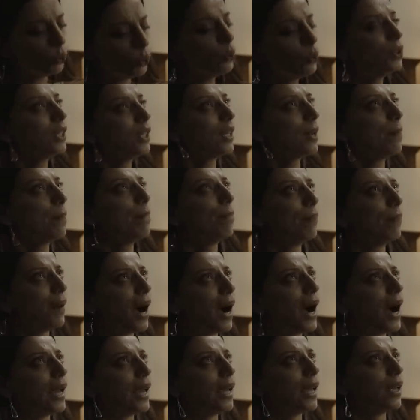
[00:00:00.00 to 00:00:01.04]
Jessica is
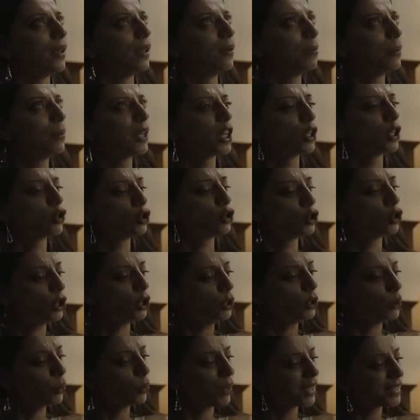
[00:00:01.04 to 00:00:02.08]
mad at John for lying
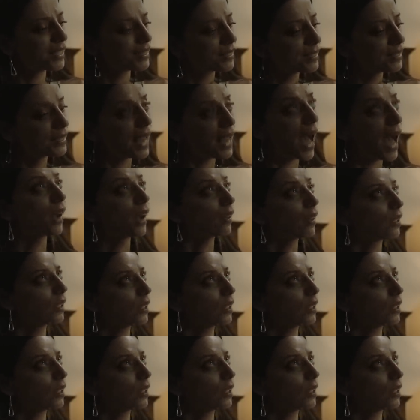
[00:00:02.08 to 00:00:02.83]
to her again.